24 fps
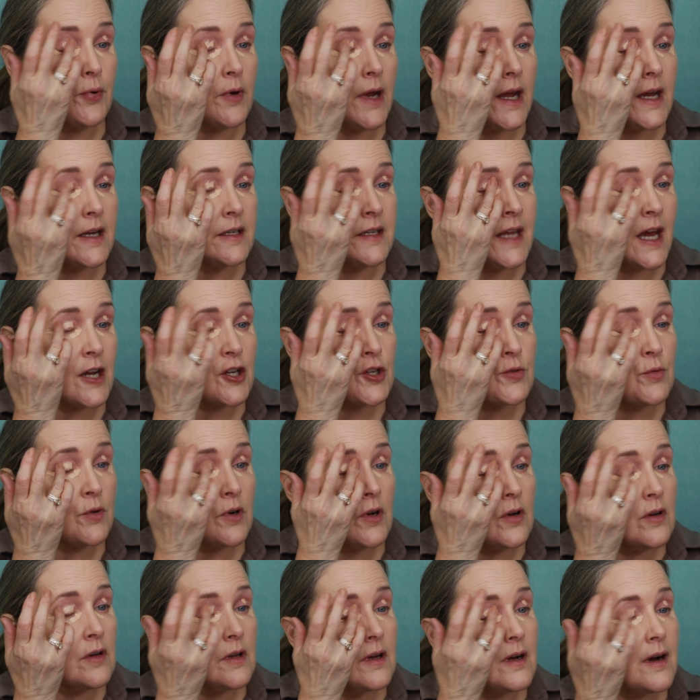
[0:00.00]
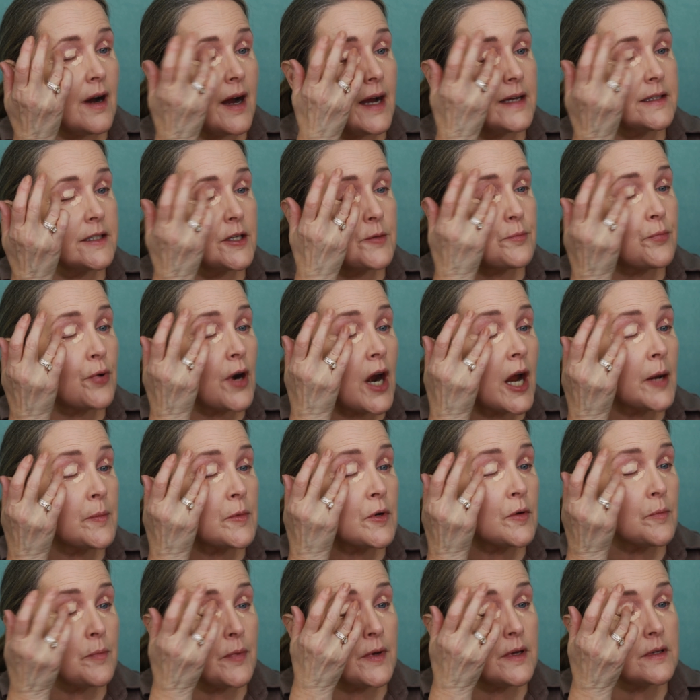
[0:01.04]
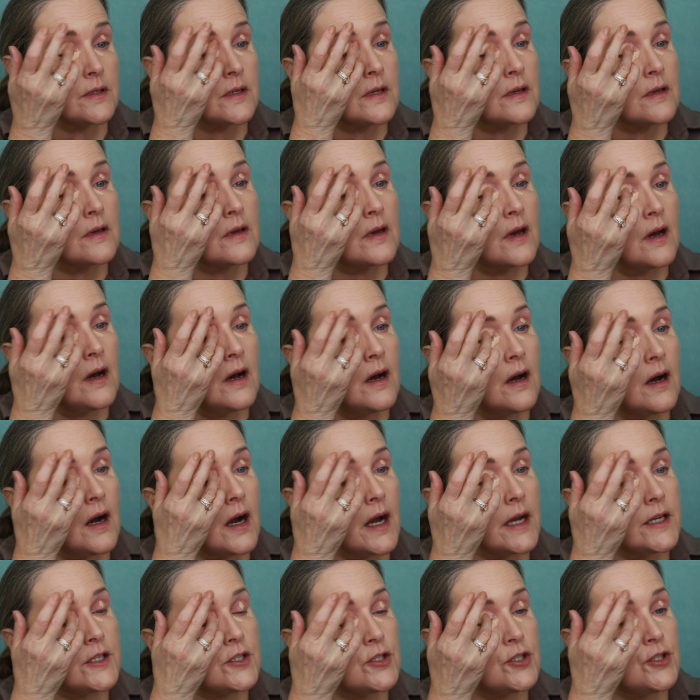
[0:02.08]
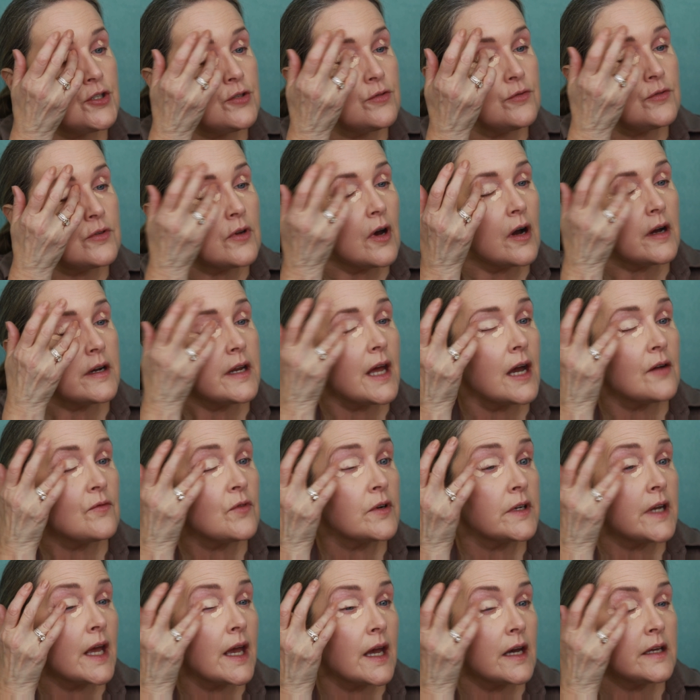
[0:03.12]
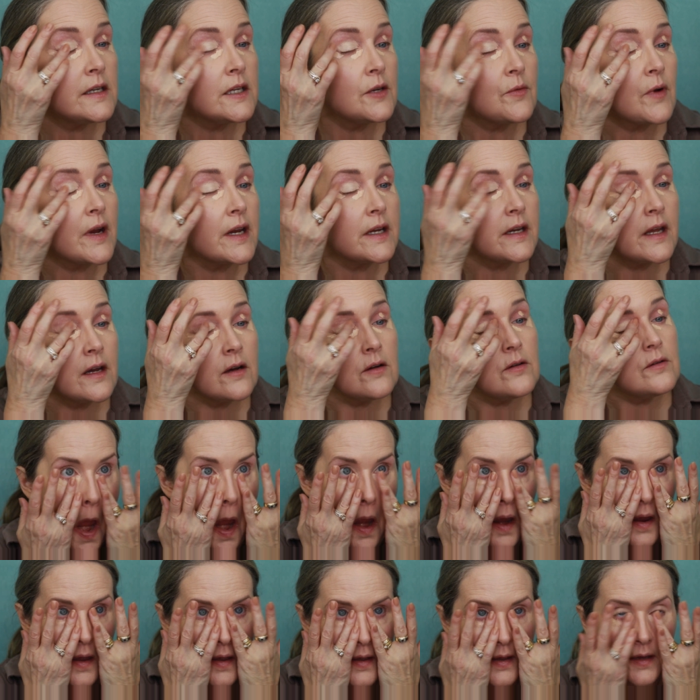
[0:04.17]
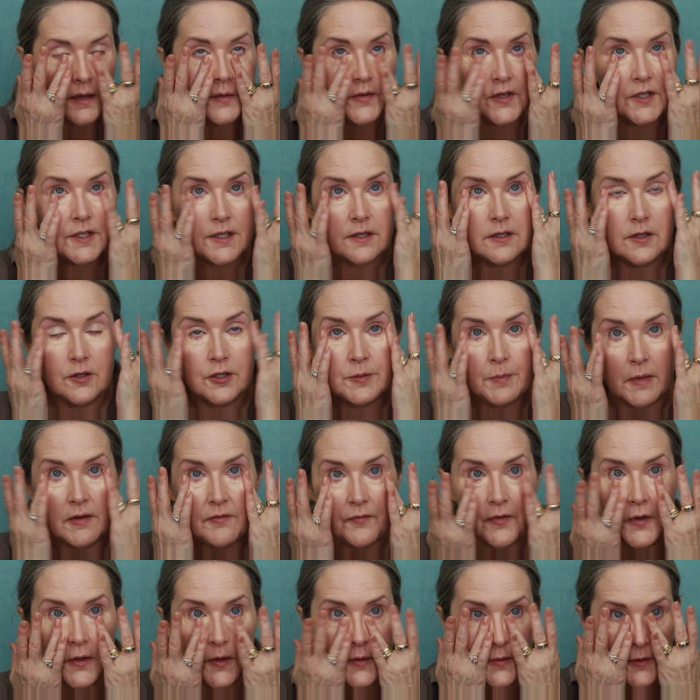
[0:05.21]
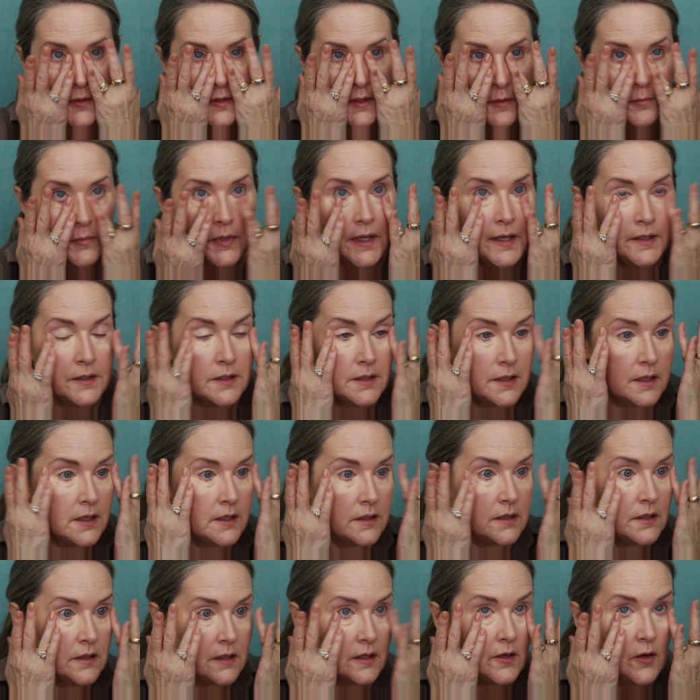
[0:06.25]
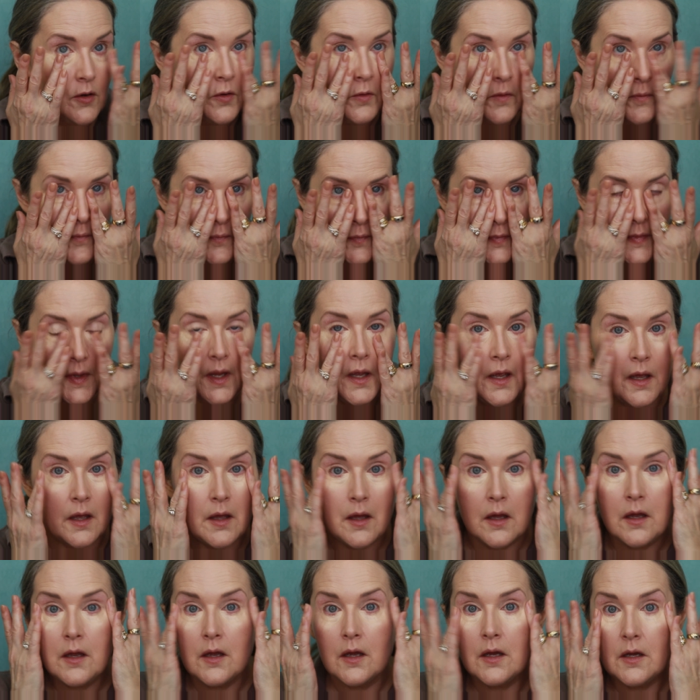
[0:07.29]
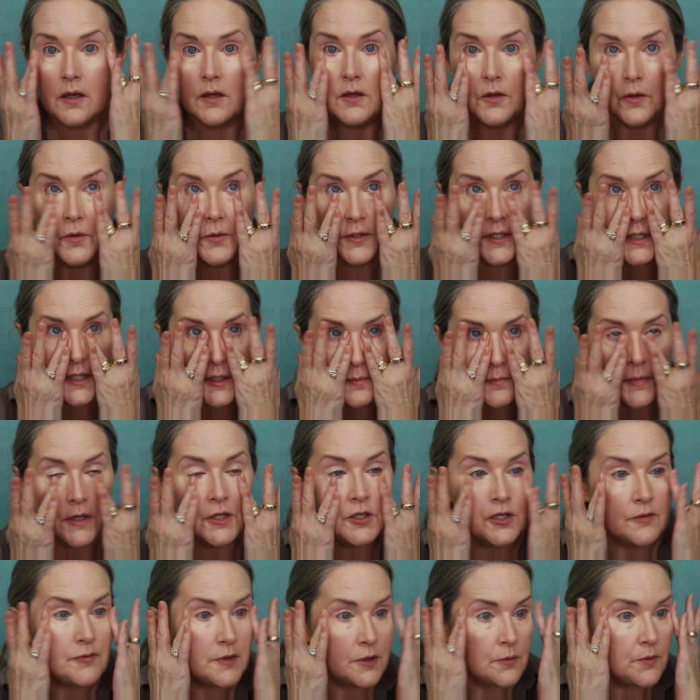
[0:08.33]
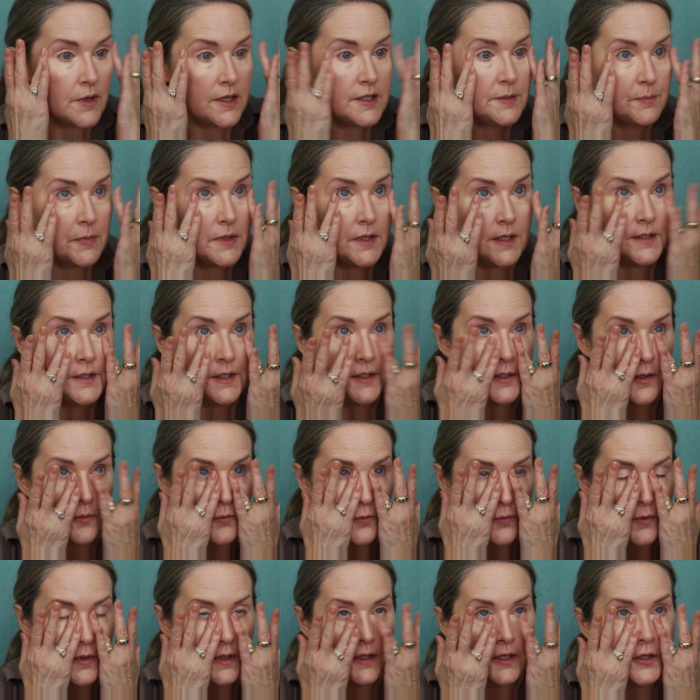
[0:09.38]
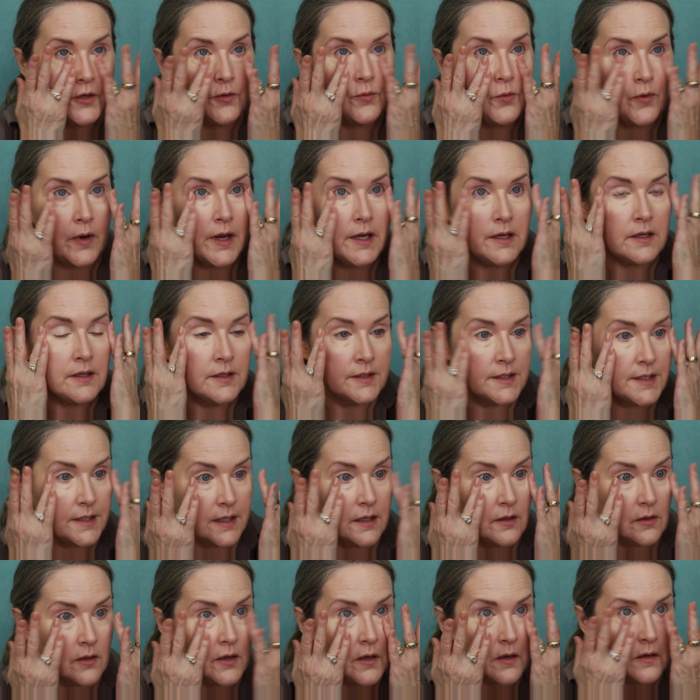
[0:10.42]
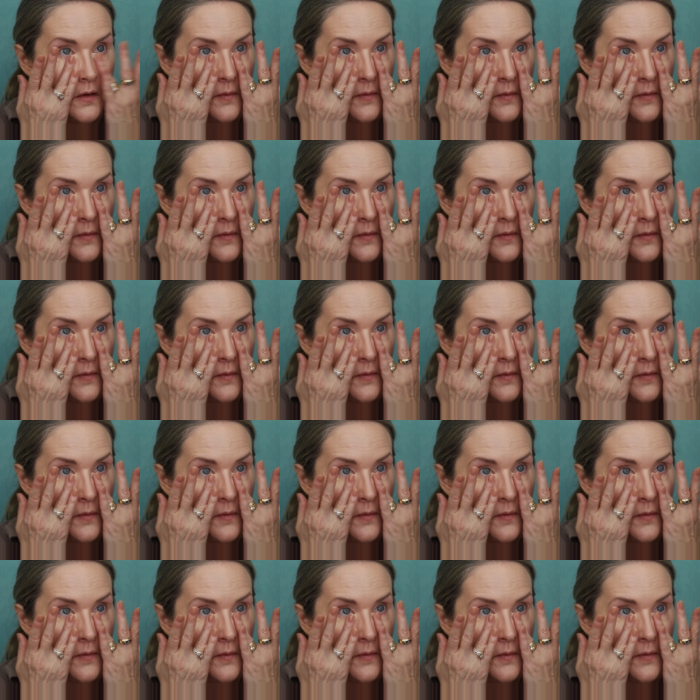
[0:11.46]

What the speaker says: actual eyelid primer, but I do not have one handy right now. And I'm just going to use my fingers to blend it in, and then I'll use a sponge for the rest. But this is a really great concealer.